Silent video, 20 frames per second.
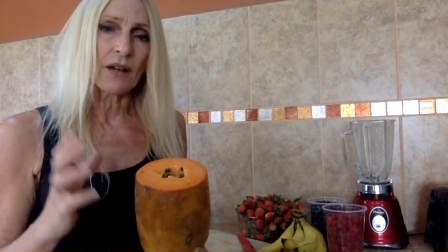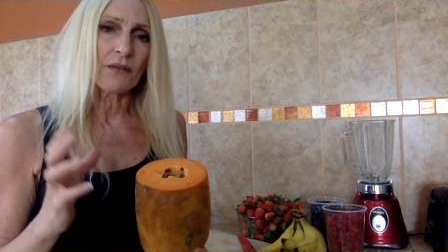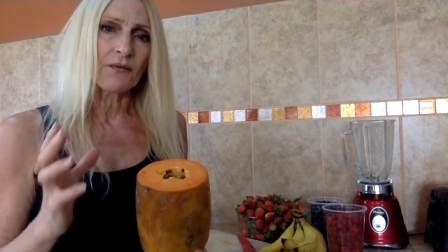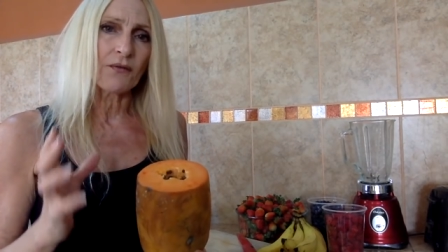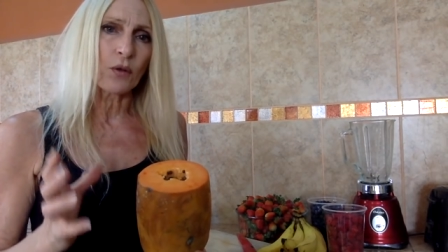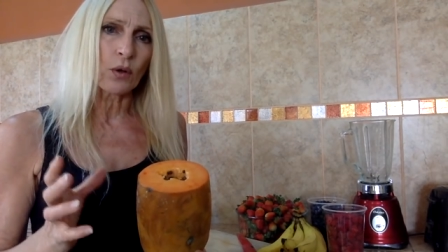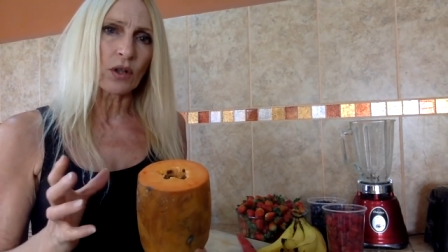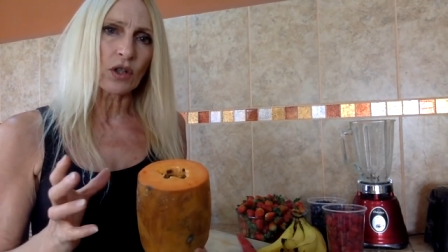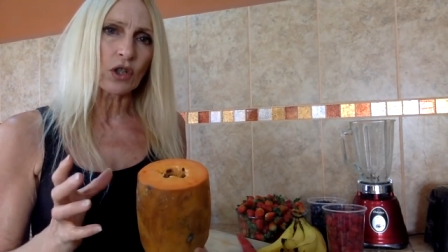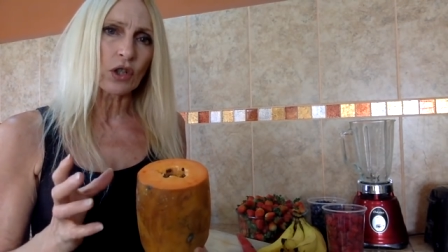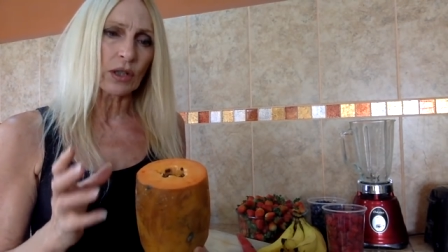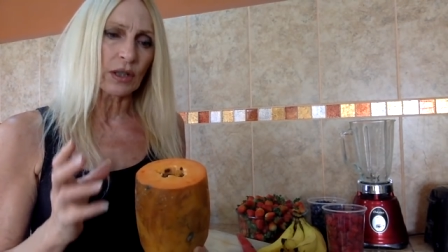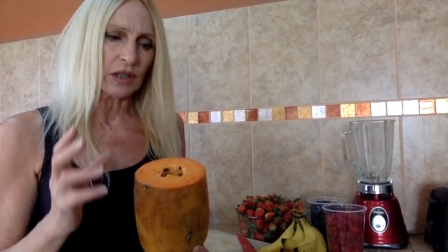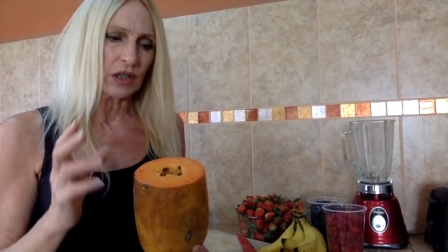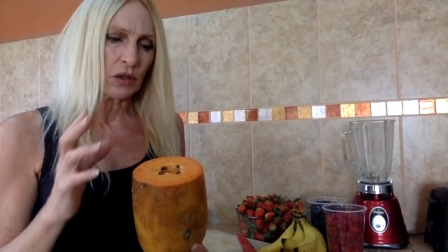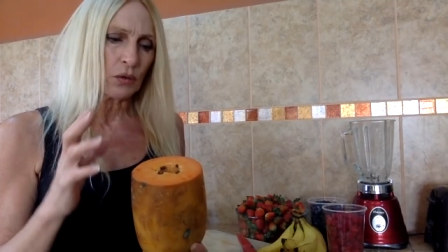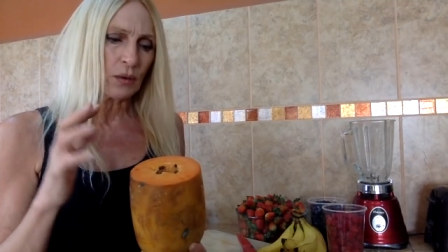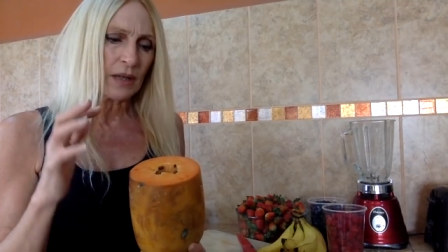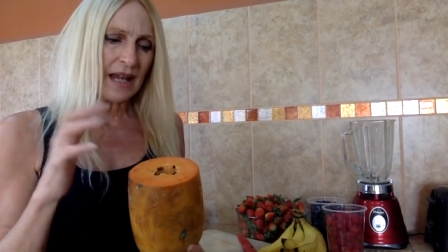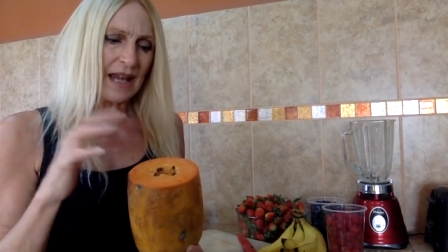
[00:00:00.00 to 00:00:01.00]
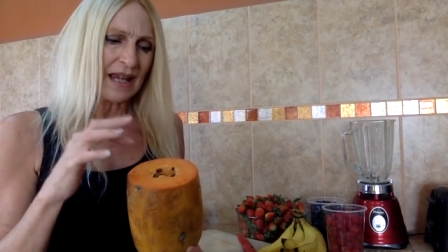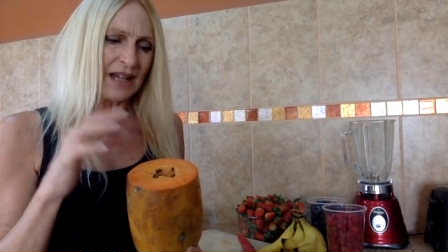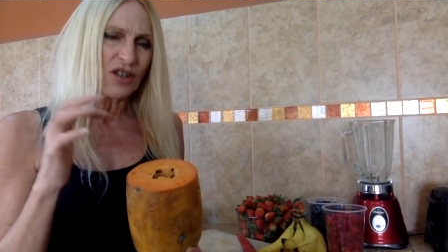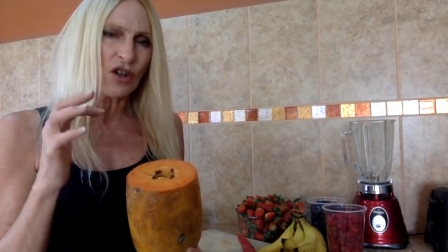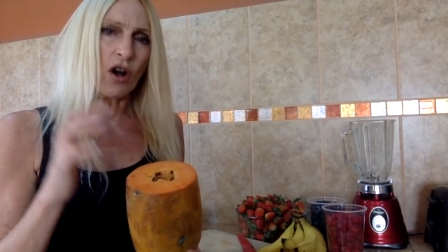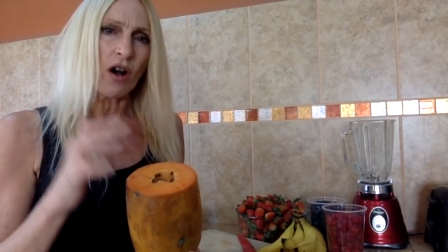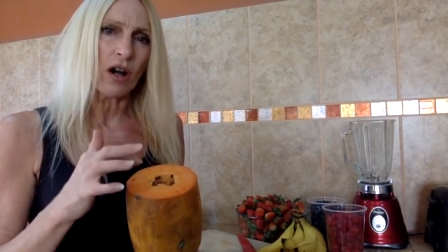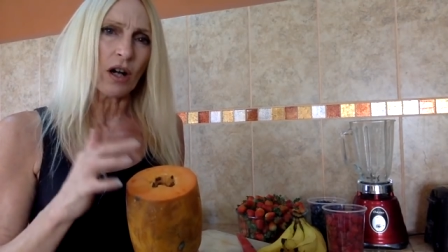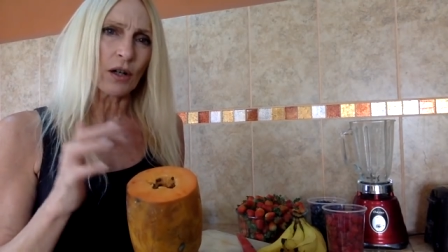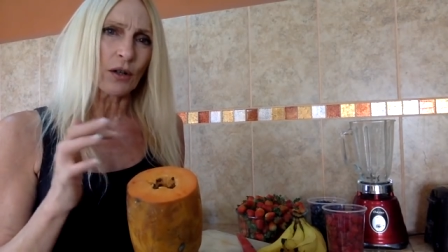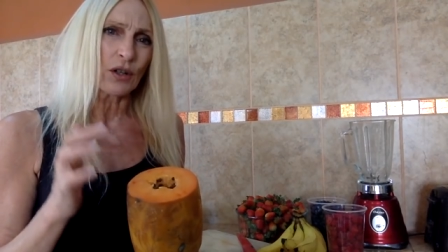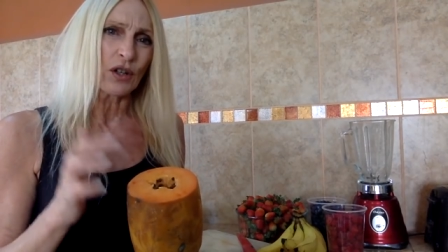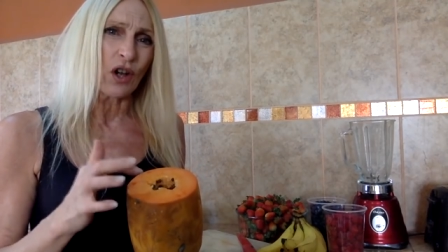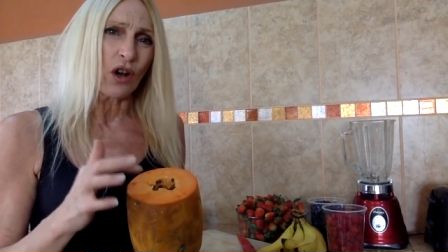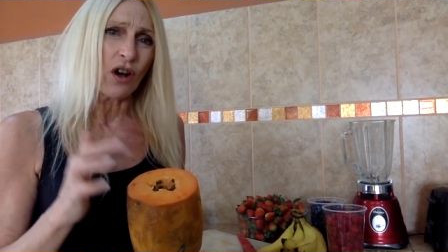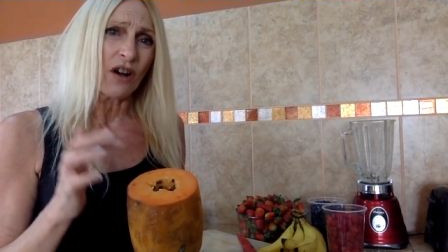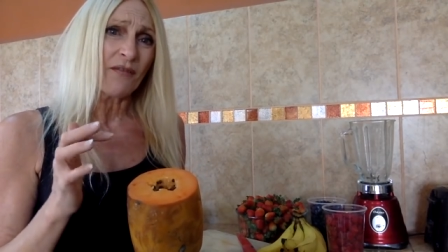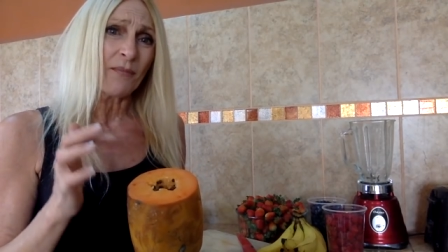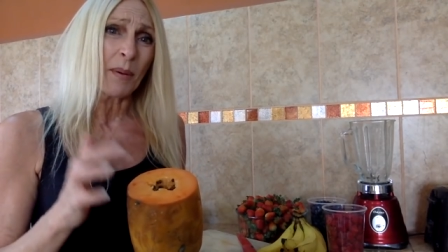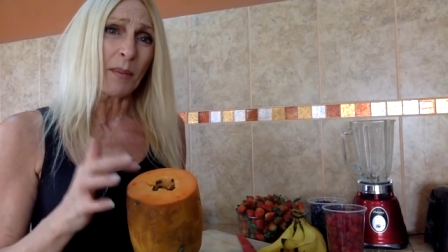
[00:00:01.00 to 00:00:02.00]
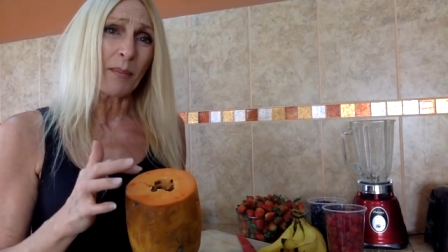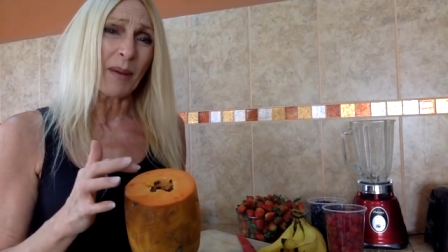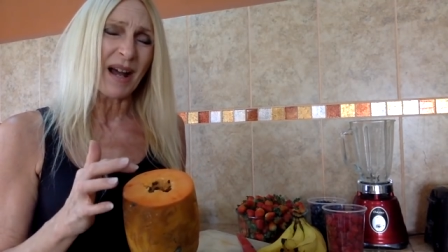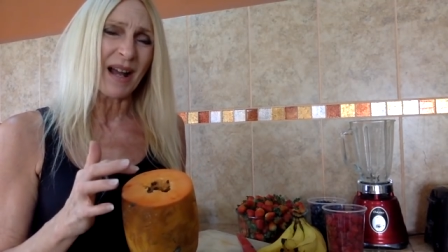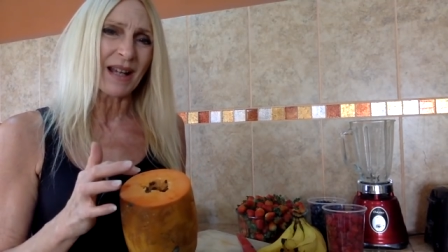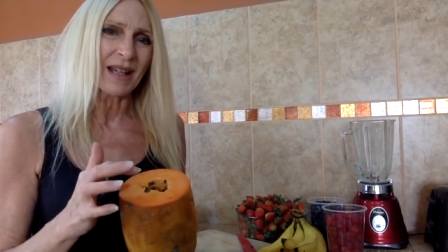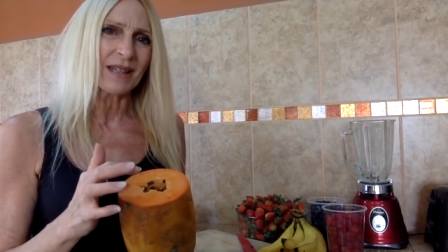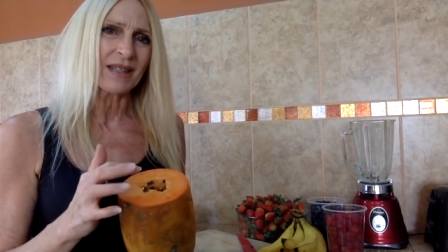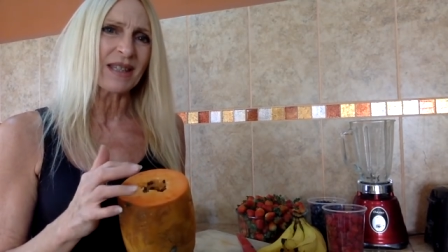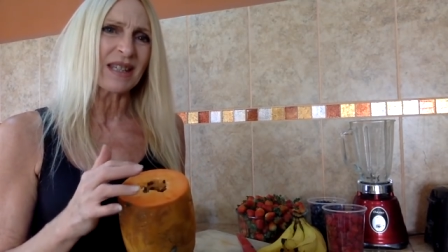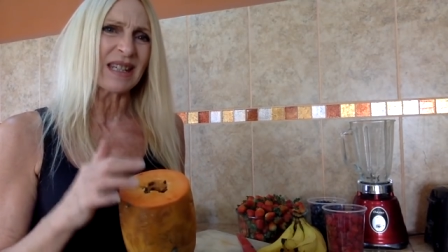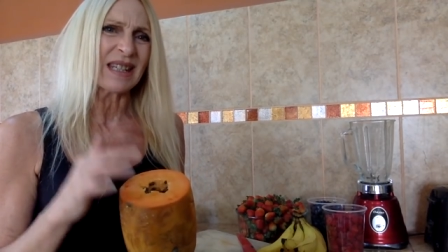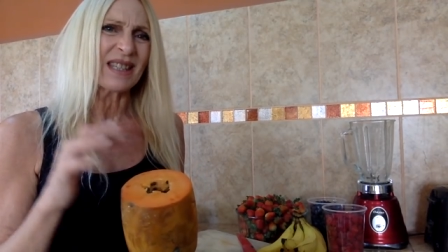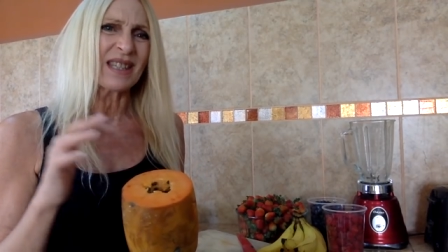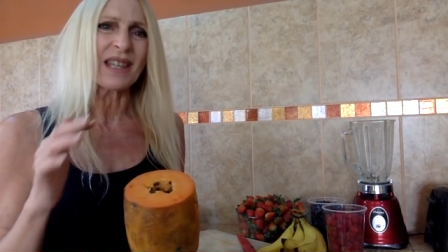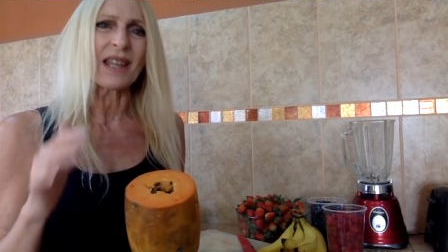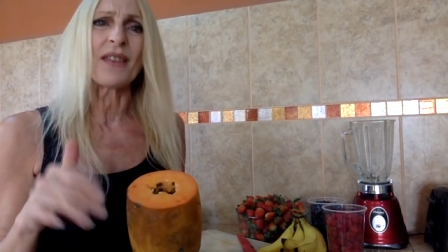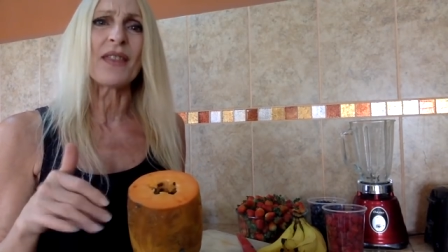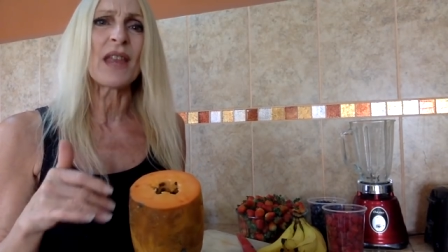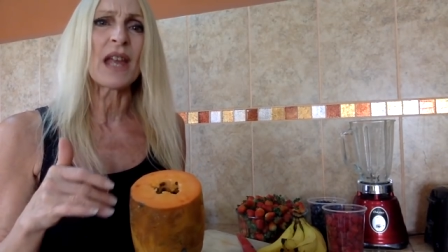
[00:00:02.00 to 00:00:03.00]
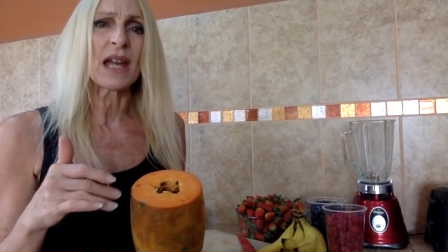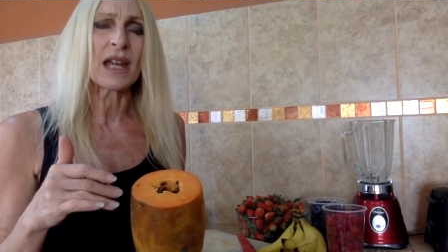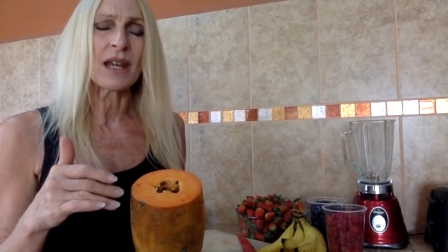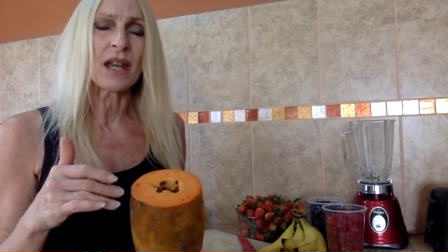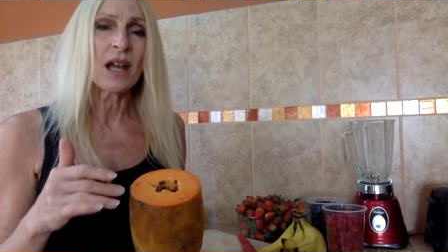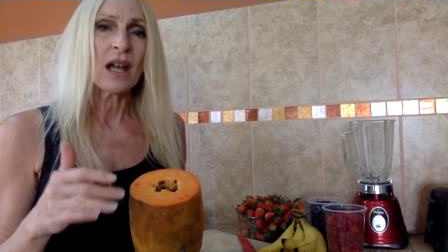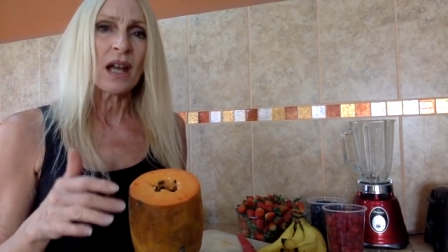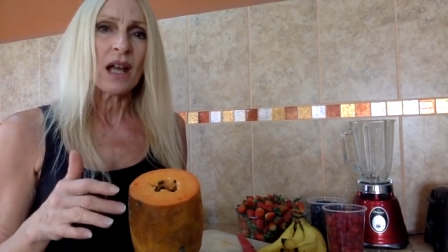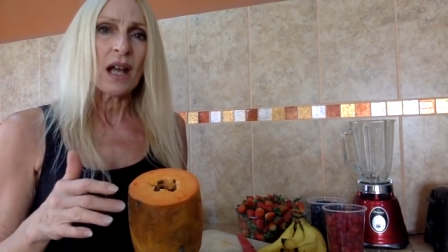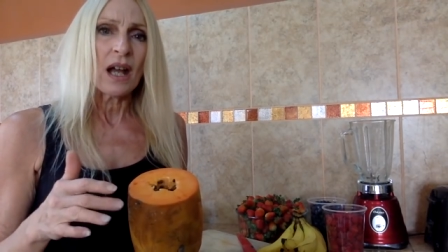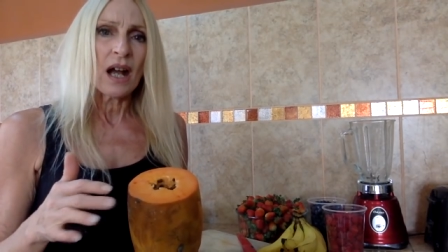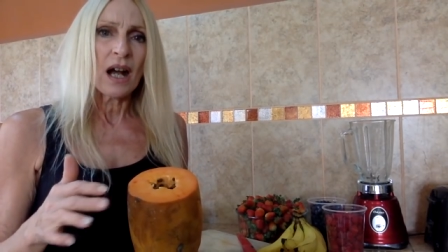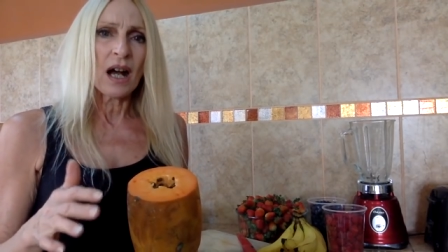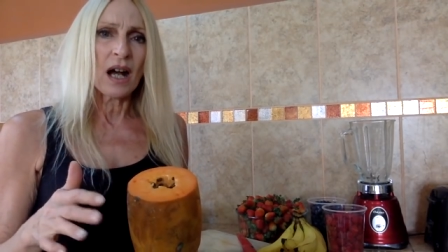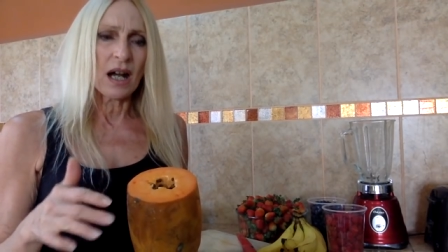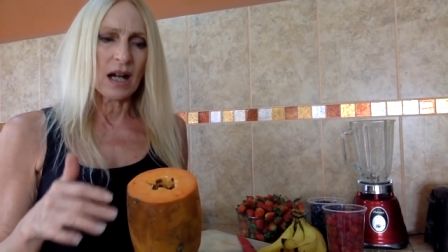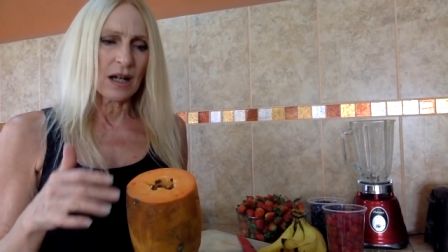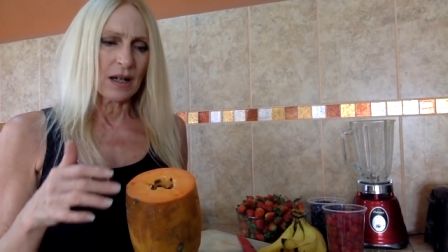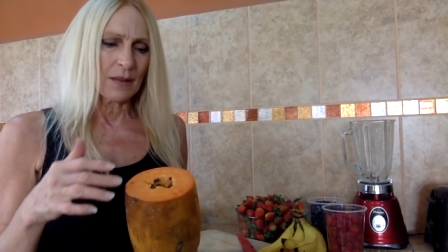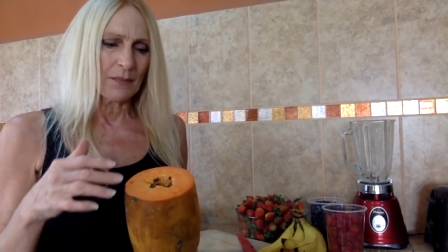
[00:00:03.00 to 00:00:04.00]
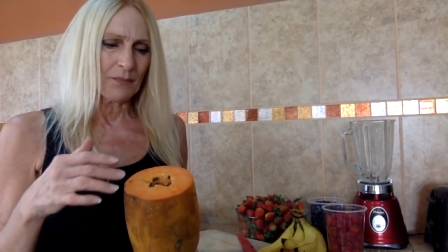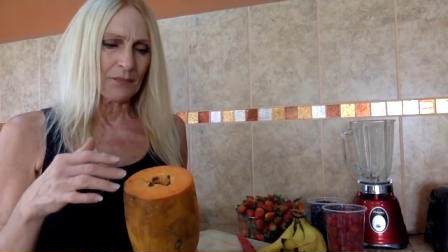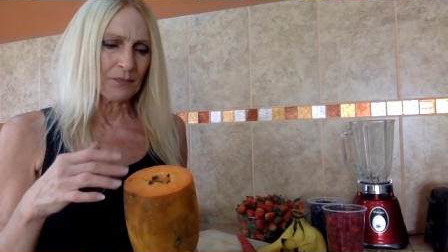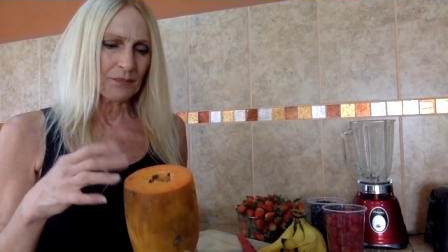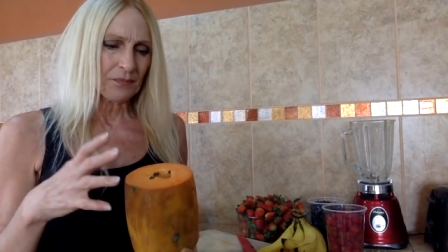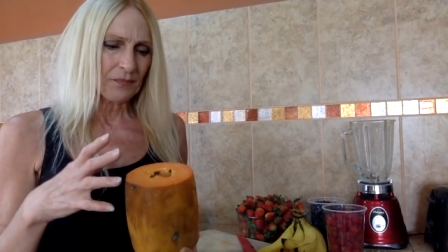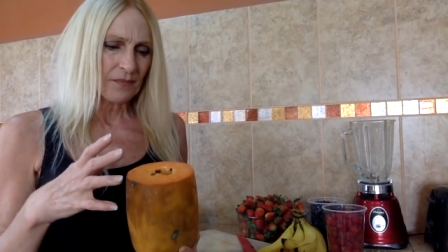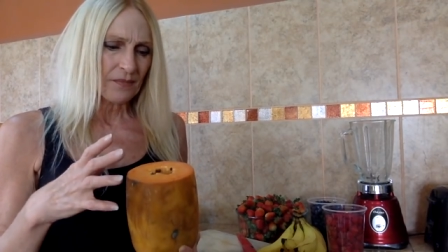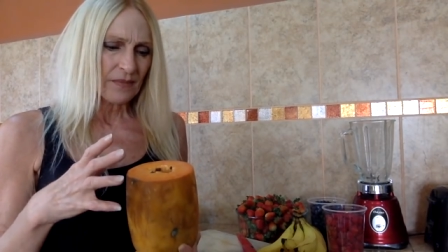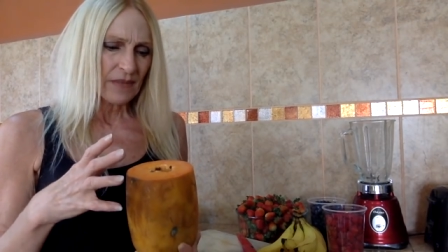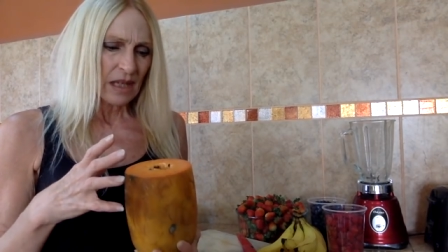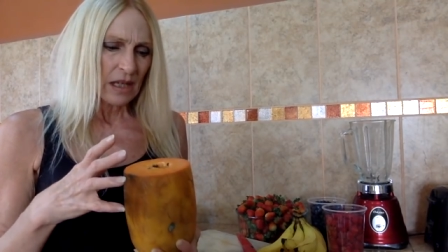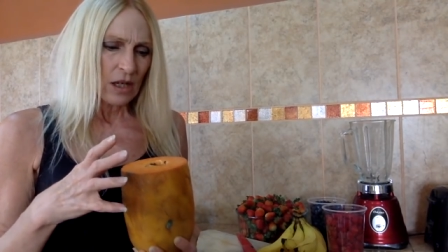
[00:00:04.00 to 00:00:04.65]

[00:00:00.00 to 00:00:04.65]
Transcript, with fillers: Unfortunately, you can't harden off papaya seeds and then um,